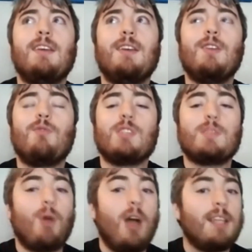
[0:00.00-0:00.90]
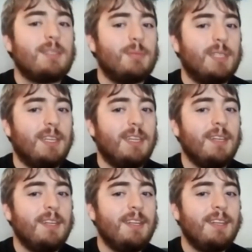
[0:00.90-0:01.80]
responsibly
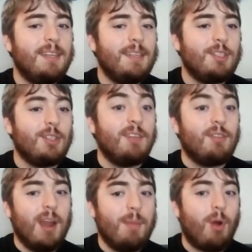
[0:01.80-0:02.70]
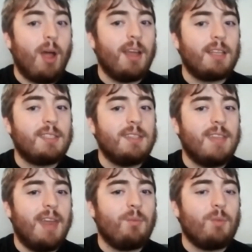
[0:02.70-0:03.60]
deliver a product,
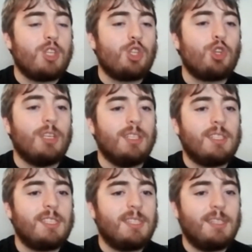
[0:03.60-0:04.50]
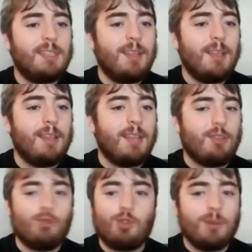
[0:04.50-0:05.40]
then you shouldn't
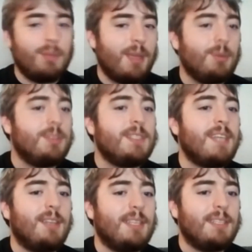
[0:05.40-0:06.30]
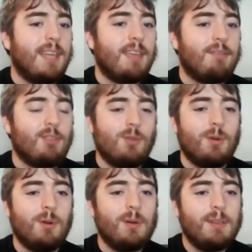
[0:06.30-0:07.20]
be able to sell it. Like if you
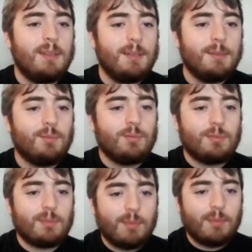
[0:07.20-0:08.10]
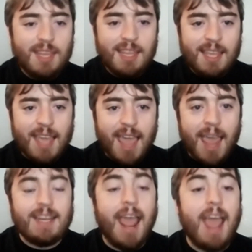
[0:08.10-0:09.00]
can't
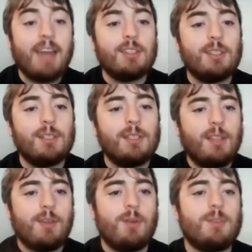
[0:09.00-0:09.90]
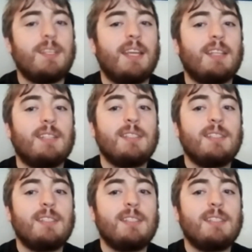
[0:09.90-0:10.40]
handle those things.